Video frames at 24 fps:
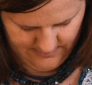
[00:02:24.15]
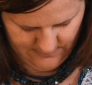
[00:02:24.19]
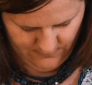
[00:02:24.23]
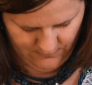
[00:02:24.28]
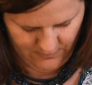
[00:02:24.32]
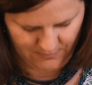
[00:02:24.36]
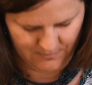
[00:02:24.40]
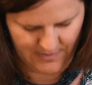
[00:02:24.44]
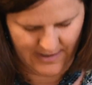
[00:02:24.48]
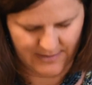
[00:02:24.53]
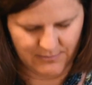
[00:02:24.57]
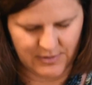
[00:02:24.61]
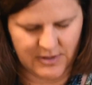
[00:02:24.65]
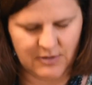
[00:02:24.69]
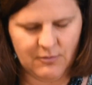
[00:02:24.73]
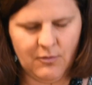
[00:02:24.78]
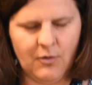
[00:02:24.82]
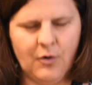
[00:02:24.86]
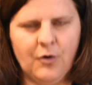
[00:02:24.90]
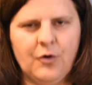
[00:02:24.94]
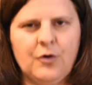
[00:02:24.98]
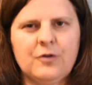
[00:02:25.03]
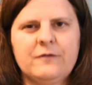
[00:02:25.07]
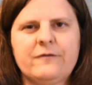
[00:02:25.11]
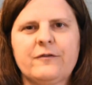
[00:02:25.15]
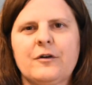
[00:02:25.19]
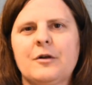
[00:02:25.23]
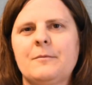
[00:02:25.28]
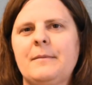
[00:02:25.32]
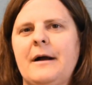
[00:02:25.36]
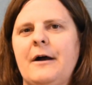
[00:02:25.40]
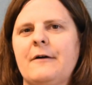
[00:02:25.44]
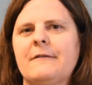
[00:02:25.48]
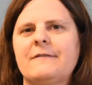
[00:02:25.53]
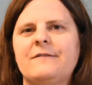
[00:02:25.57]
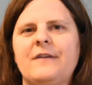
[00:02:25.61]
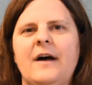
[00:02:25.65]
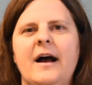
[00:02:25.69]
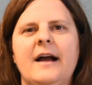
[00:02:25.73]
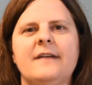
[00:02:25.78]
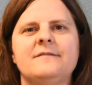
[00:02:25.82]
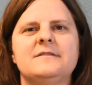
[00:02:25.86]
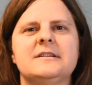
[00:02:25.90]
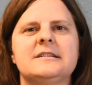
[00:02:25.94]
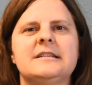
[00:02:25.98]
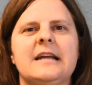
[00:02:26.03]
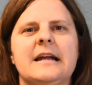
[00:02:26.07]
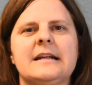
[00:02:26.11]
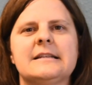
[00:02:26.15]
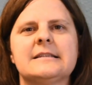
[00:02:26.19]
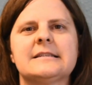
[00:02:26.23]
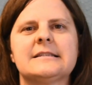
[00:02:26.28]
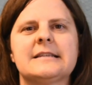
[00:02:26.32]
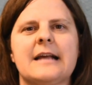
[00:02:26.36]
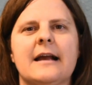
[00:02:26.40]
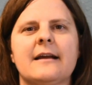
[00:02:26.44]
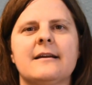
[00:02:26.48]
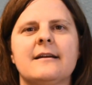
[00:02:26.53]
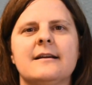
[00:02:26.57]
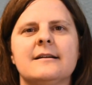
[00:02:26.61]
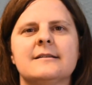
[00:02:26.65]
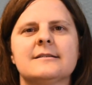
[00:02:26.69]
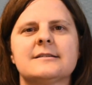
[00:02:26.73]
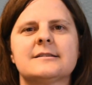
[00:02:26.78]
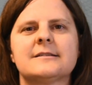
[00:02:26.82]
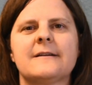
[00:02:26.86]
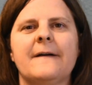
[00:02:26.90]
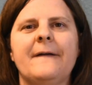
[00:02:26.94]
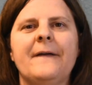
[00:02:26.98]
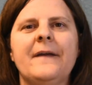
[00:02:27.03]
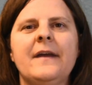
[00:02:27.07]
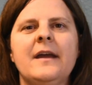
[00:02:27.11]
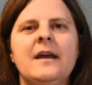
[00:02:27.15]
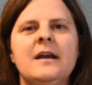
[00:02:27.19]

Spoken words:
or maybe you hold for about 5 to 10 seconds.